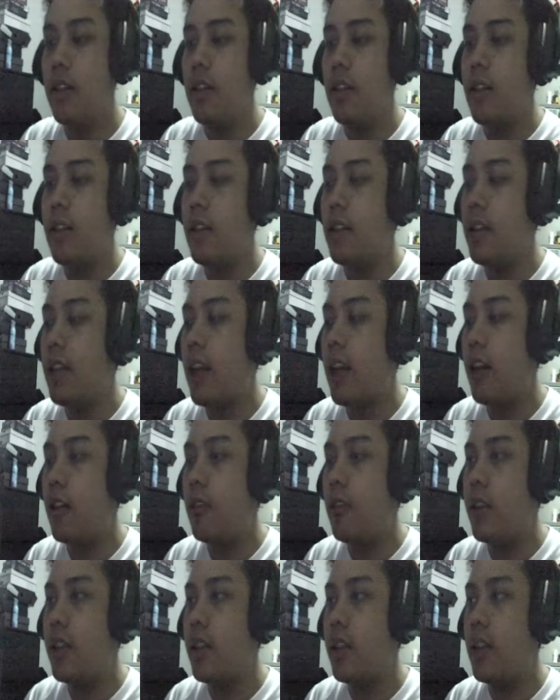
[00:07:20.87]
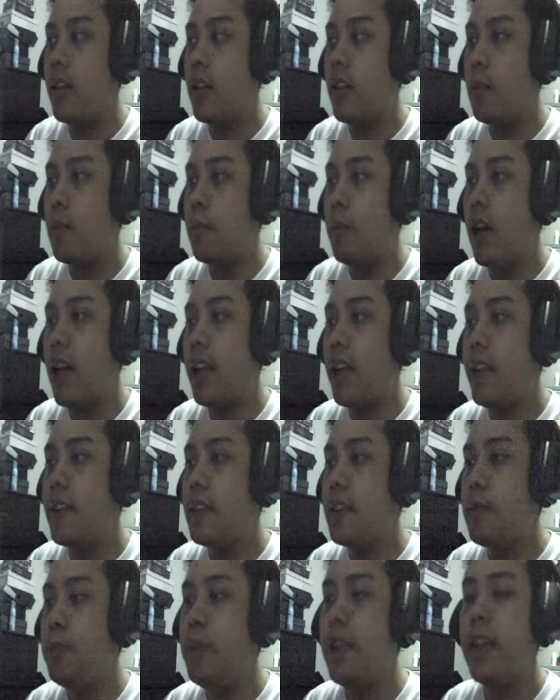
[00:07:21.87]
Now in
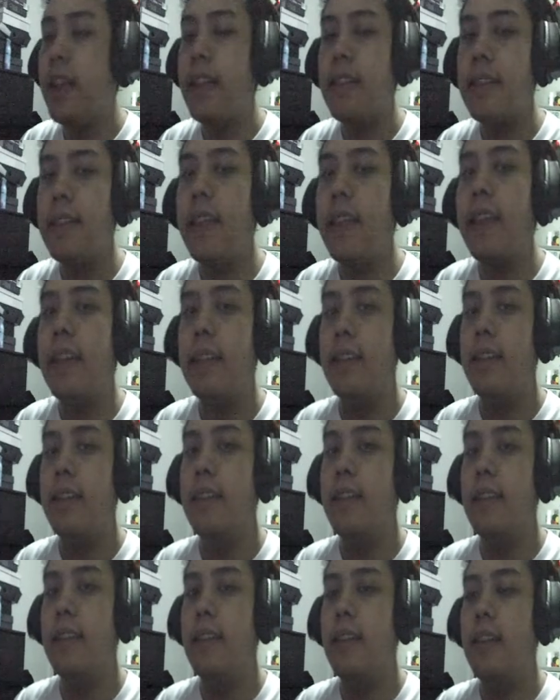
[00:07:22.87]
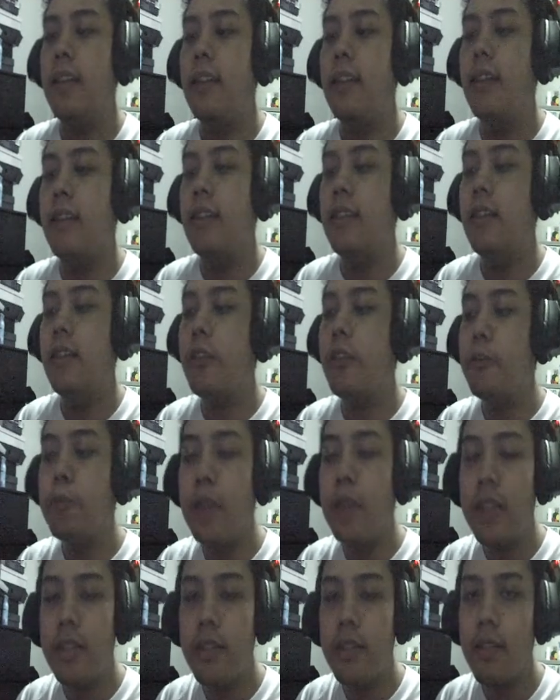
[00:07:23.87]
ISBN 10, the
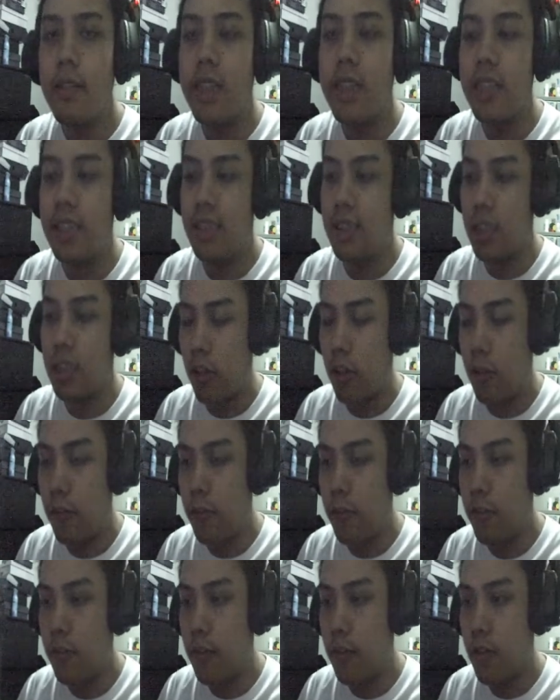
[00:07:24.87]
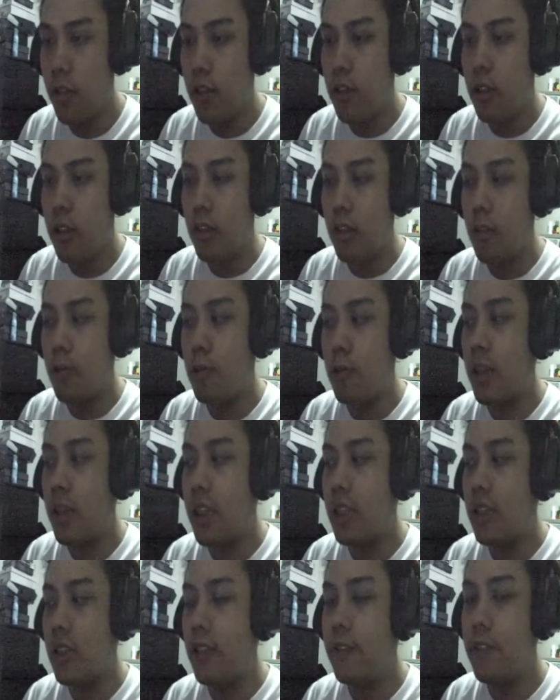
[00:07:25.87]
remainder itself,
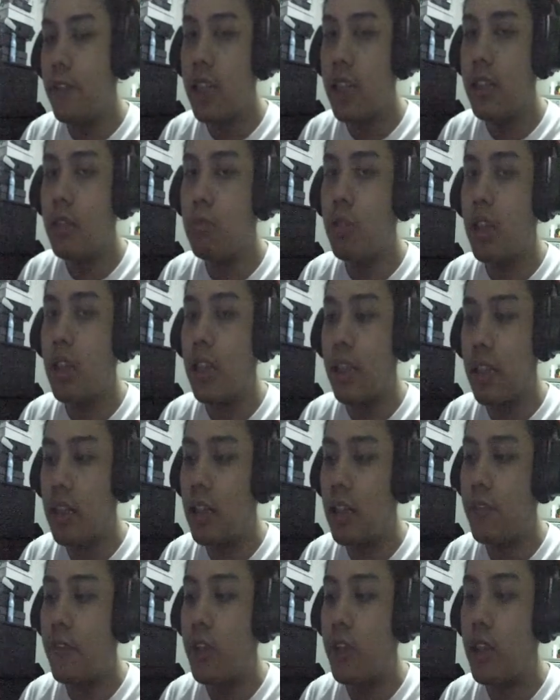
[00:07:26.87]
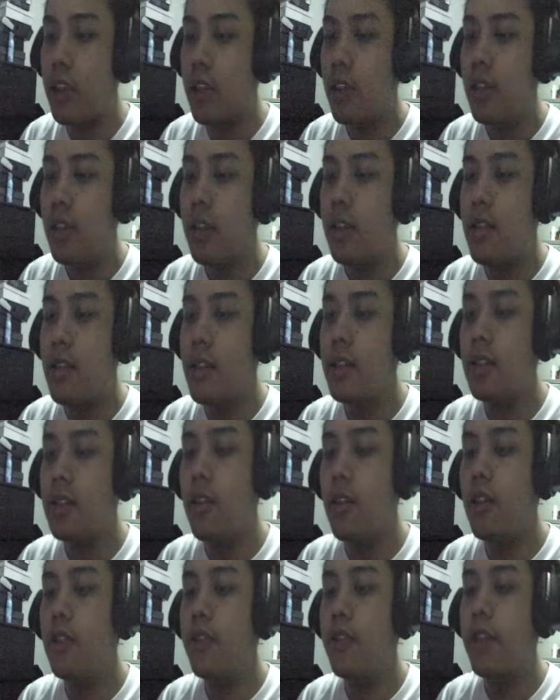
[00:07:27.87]
when divided by 11, is
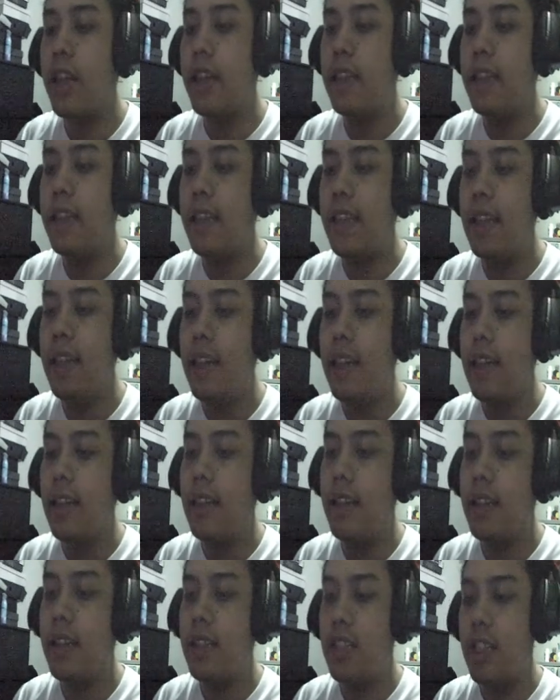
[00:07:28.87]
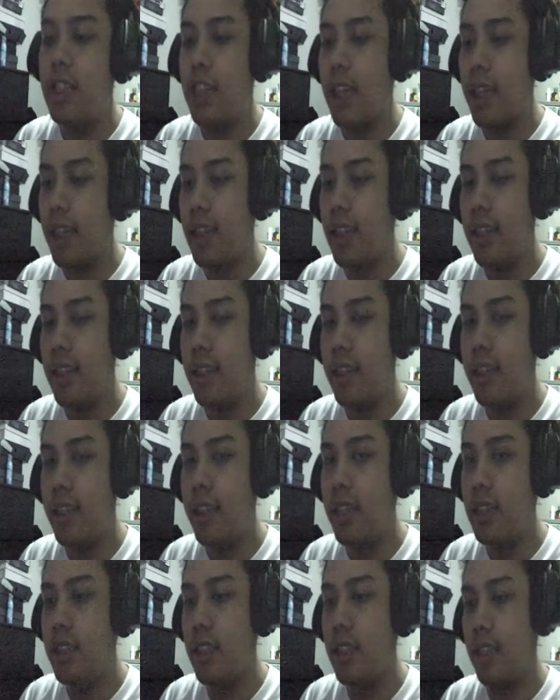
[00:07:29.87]
already the check
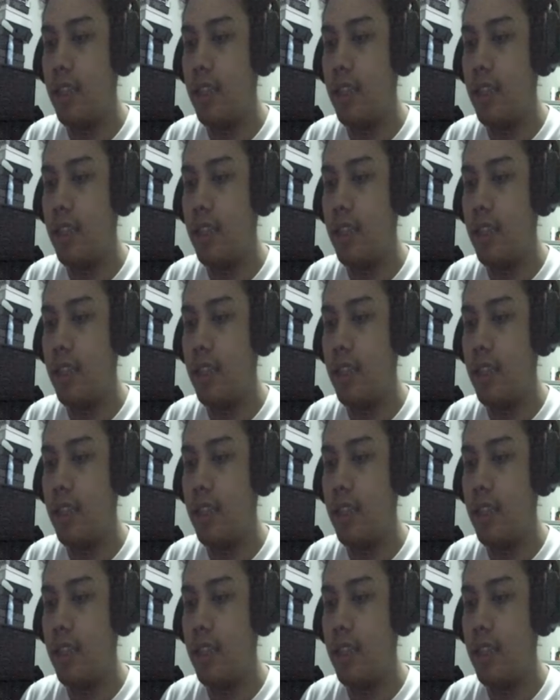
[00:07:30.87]
digit.